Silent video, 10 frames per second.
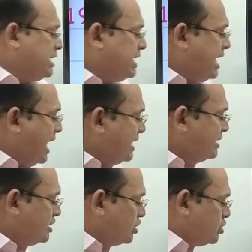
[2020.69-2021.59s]
carrying
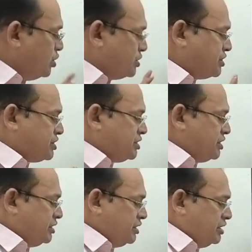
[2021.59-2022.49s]
the goods
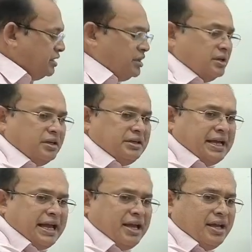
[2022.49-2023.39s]

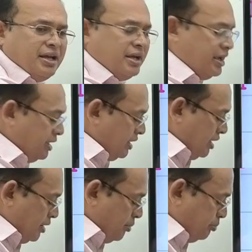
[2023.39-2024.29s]
A,
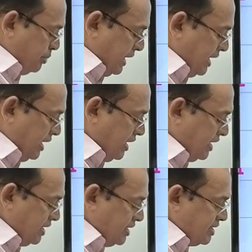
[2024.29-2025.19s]
B,
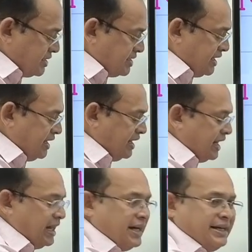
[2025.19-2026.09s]
C
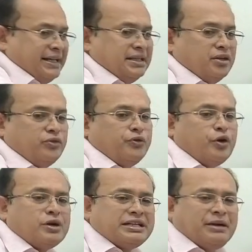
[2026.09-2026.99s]
and D,
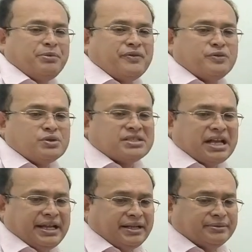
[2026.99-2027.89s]
four type of goods
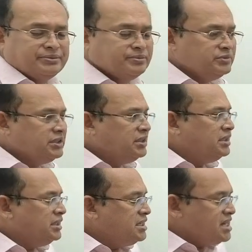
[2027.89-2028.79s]
carrying,
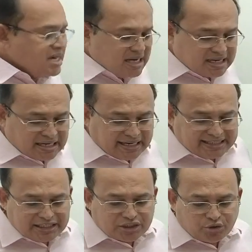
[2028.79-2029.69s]

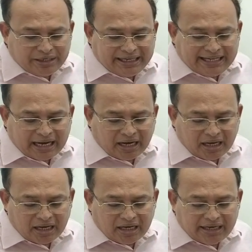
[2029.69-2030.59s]
reaches to India,
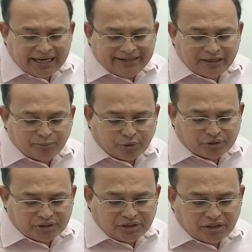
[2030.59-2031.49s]
Indian port,
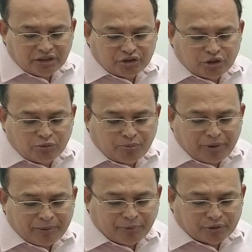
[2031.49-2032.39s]
to
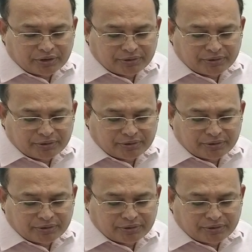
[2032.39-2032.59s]
Mumbai port,